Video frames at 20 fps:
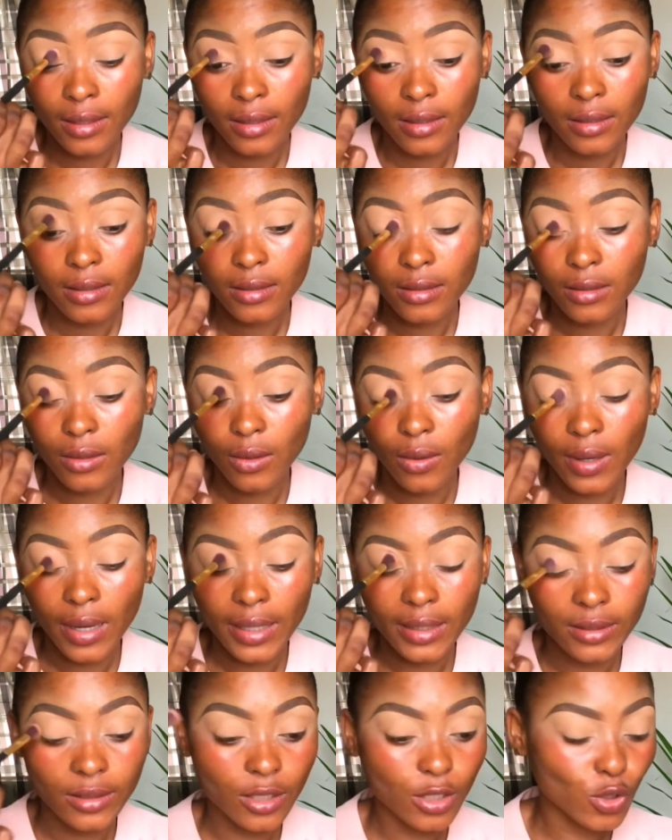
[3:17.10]
So
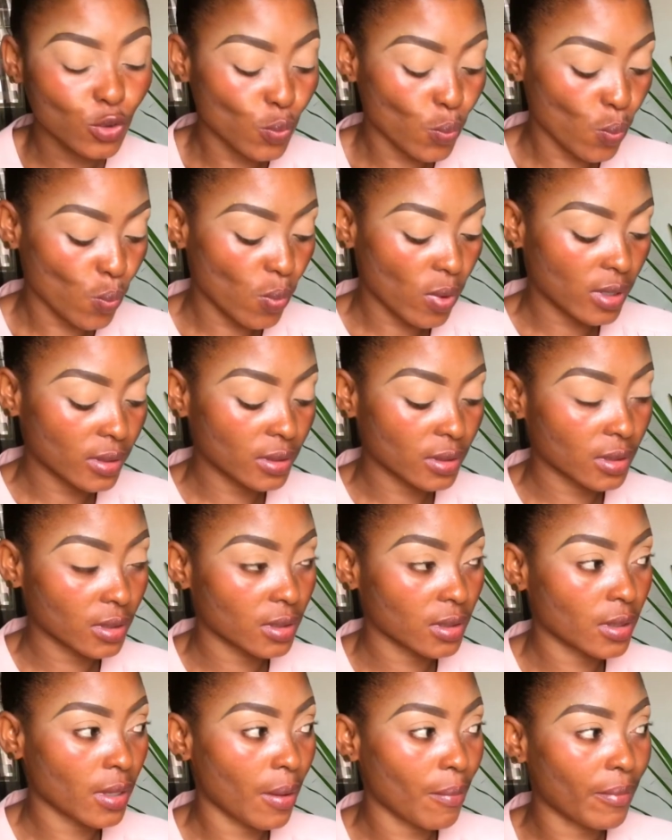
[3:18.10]
I just want
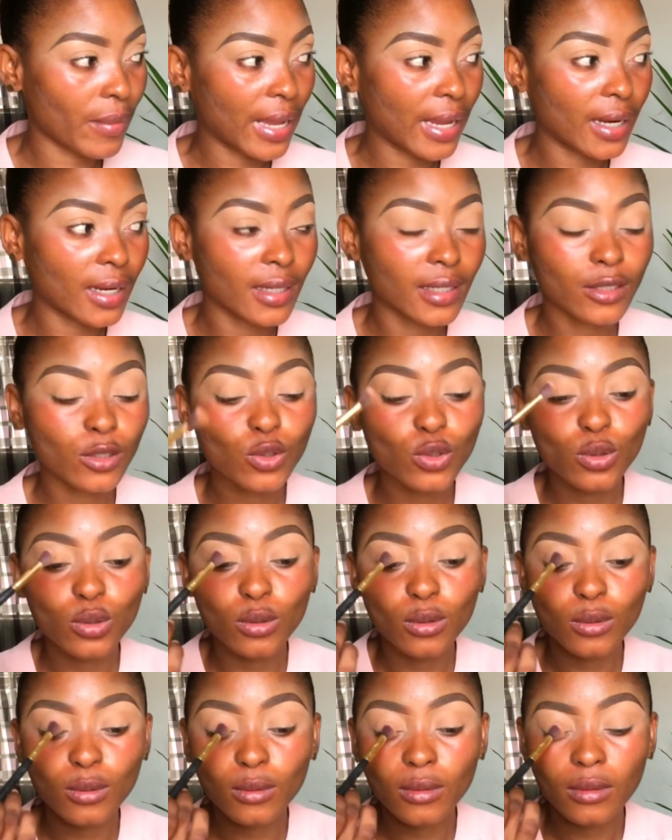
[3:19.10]
my lid to
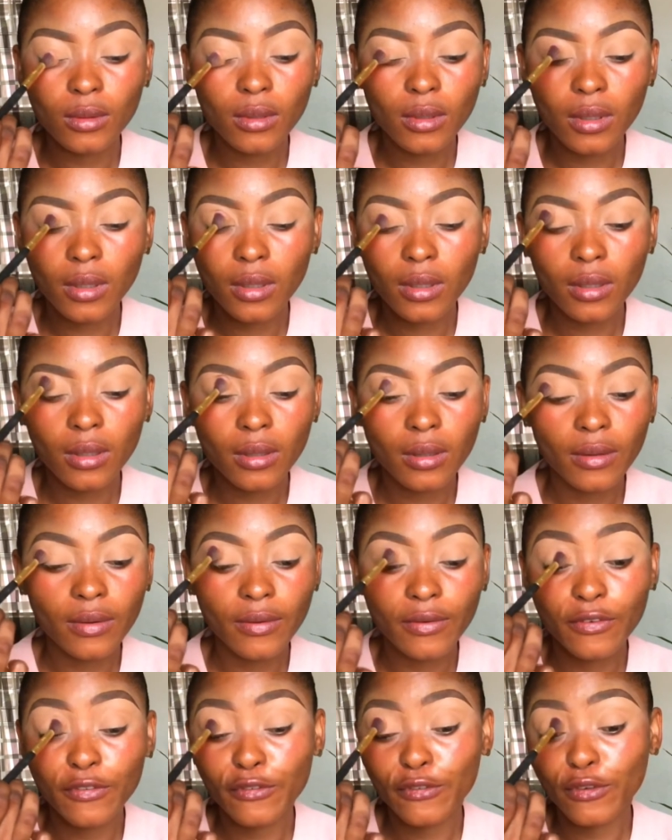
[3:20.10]
look
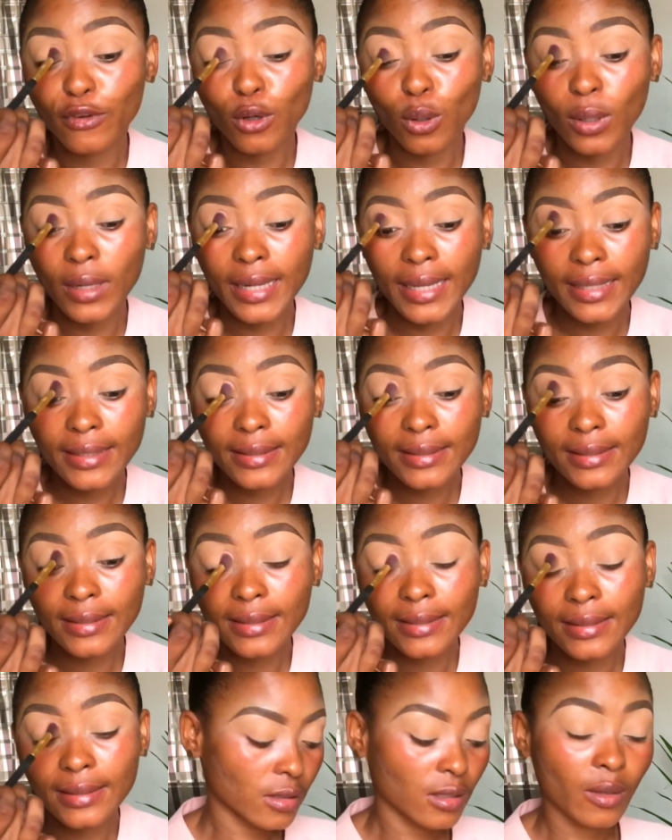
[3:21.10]
flawless.
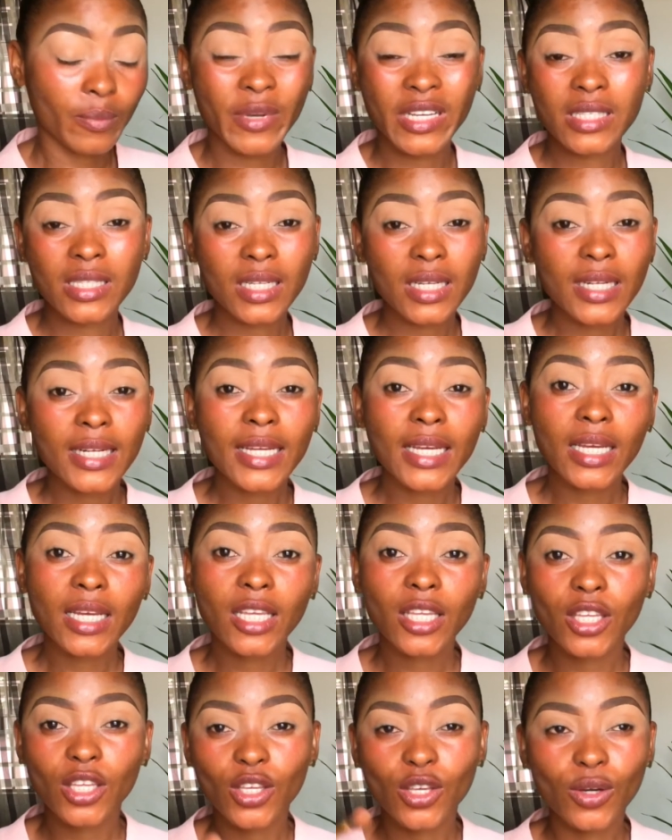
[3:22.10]
So
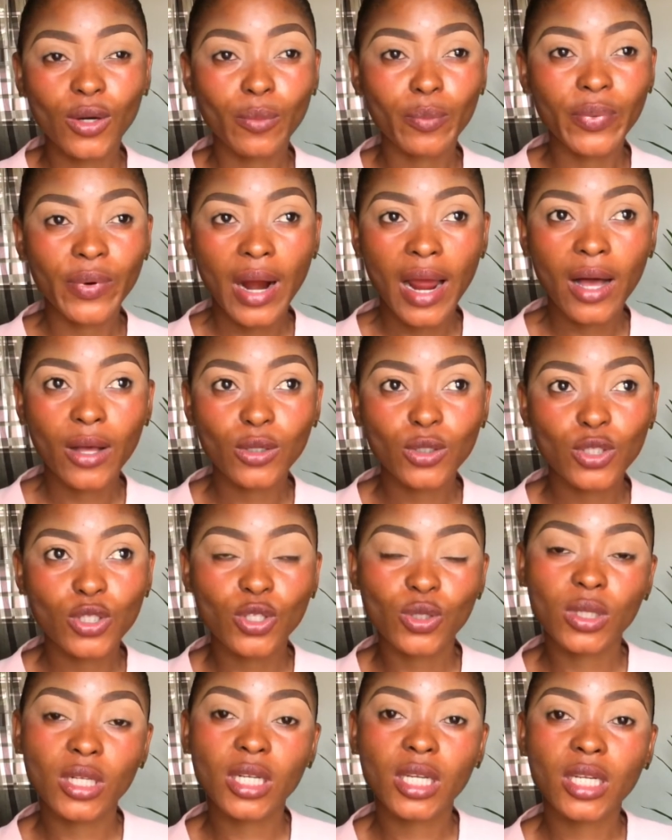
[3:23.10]
basically, your brows,
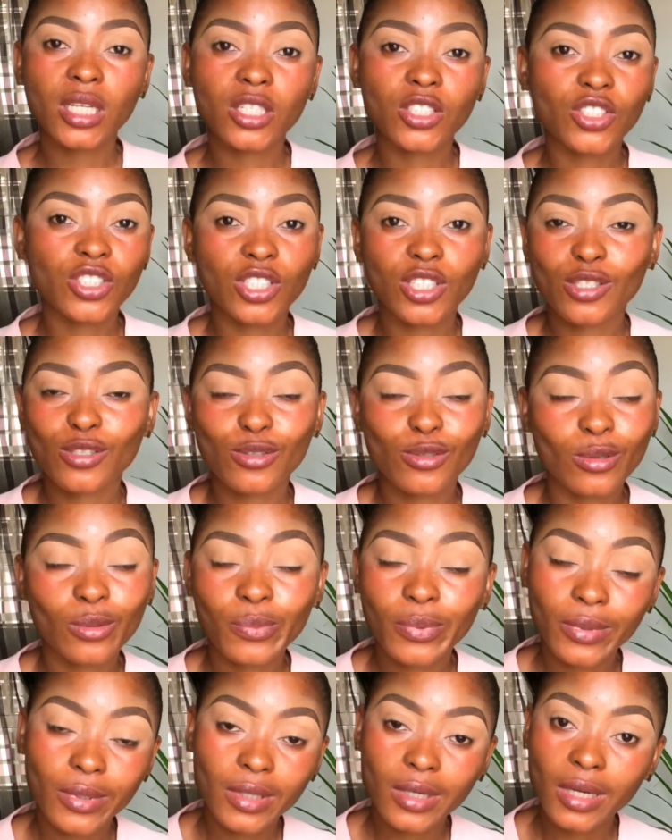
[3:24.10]
you need just two
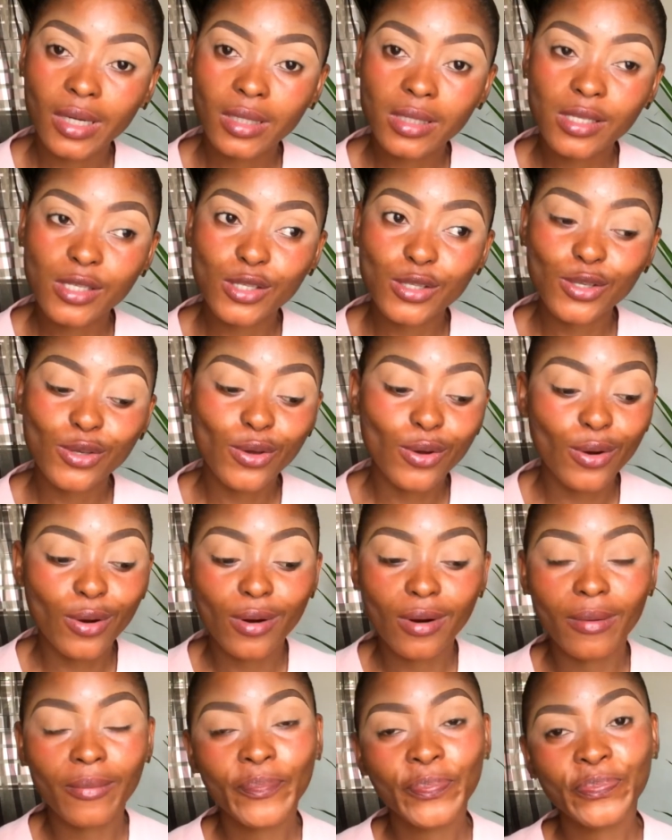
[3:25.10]
products:
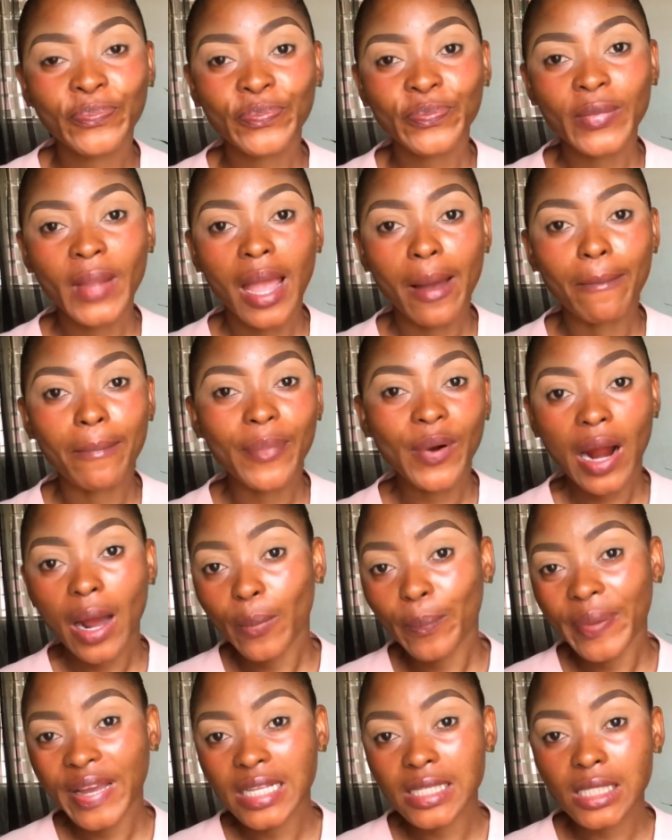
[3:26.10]
your brow
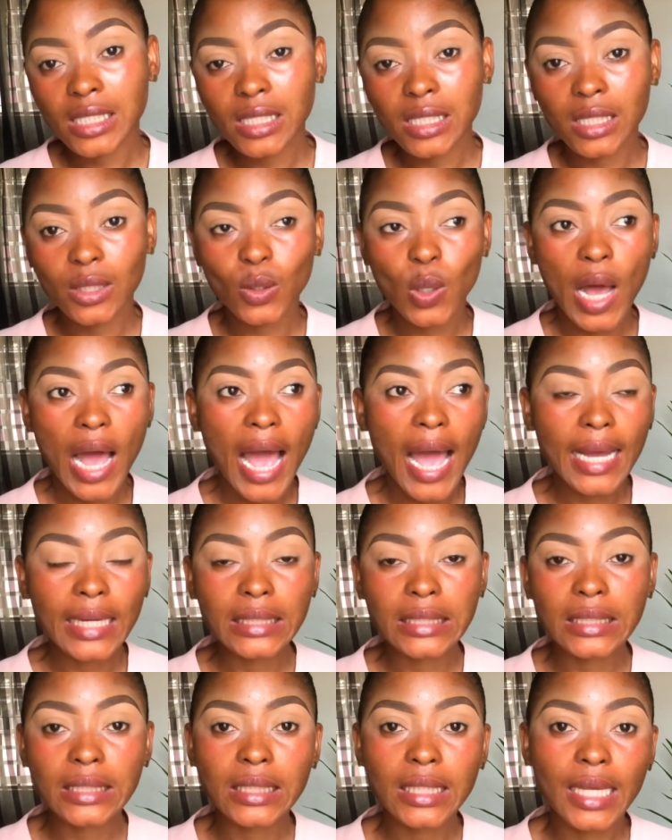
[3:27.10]
pencil
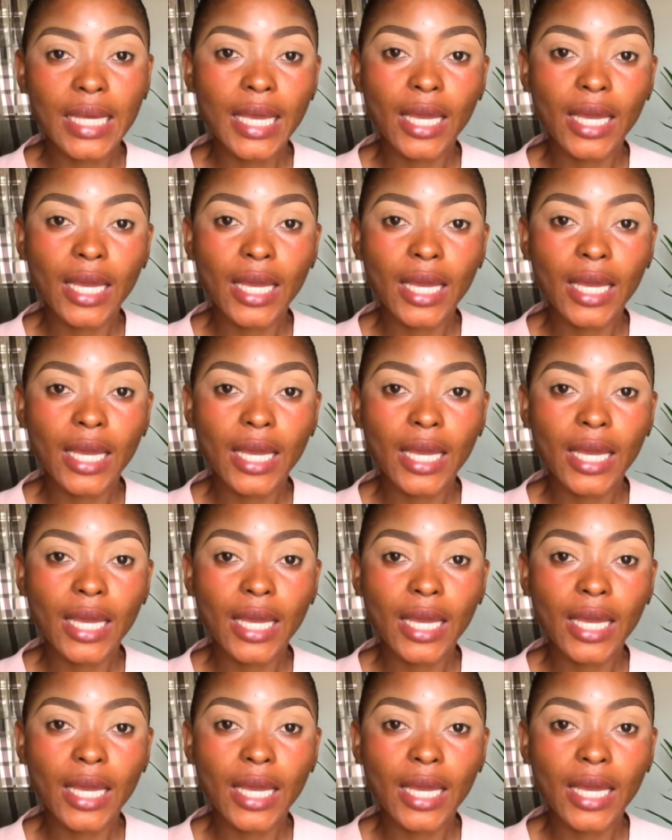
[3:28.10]
and a